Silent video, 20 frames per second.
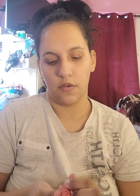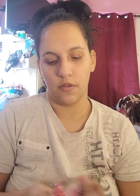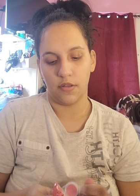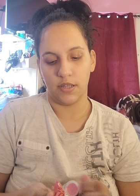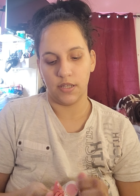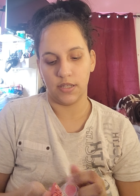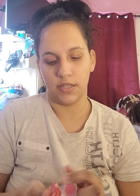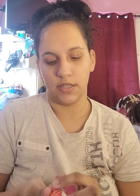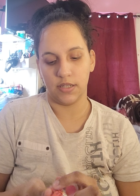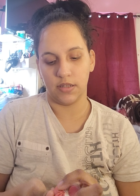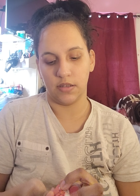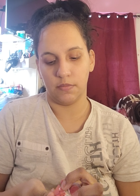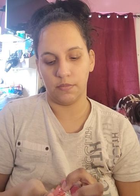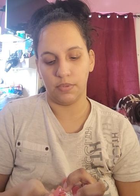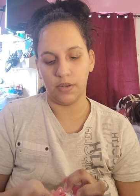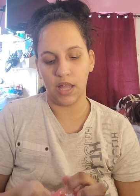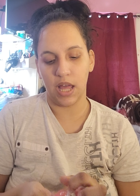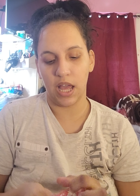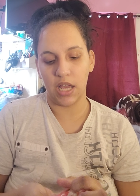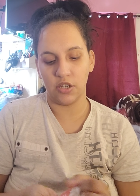This is a
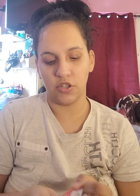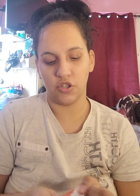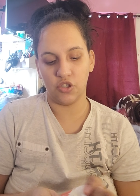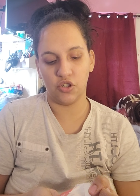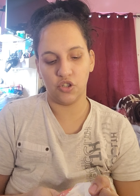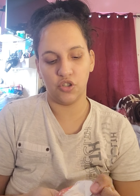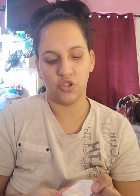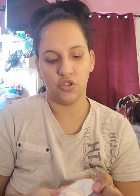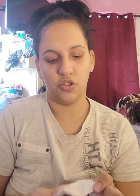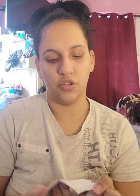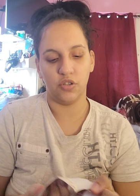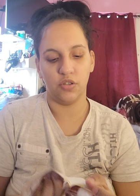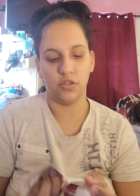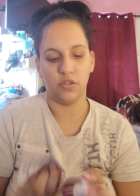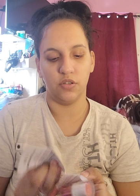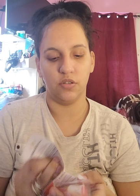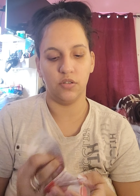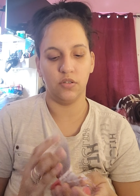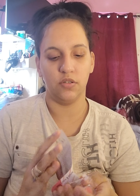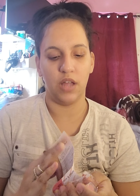blush.
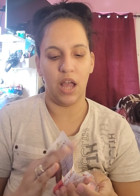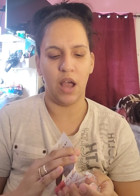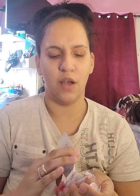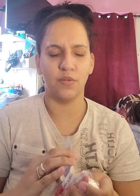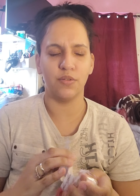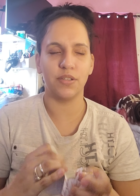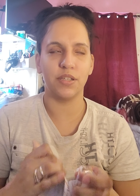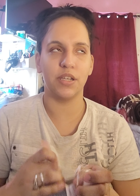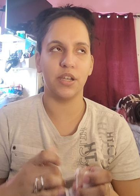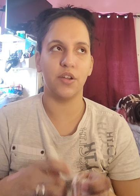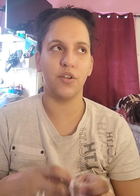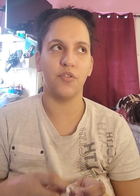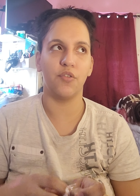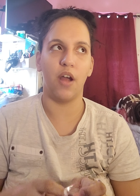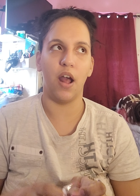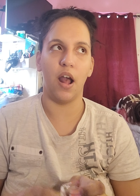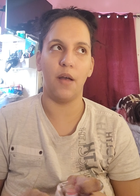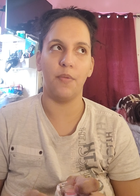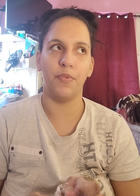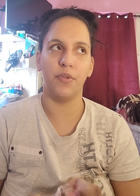I was gonna
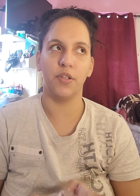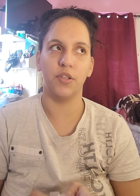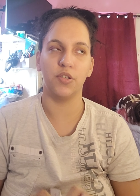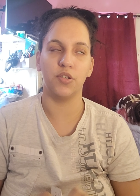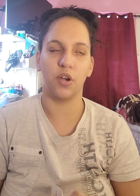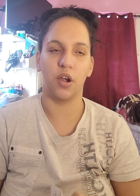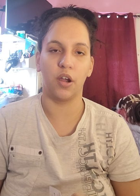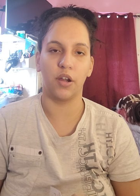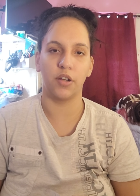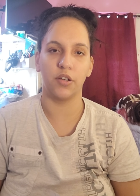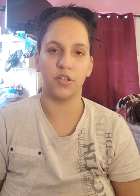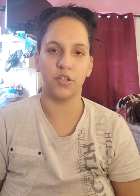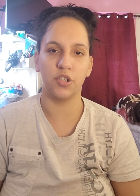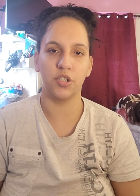grab the darker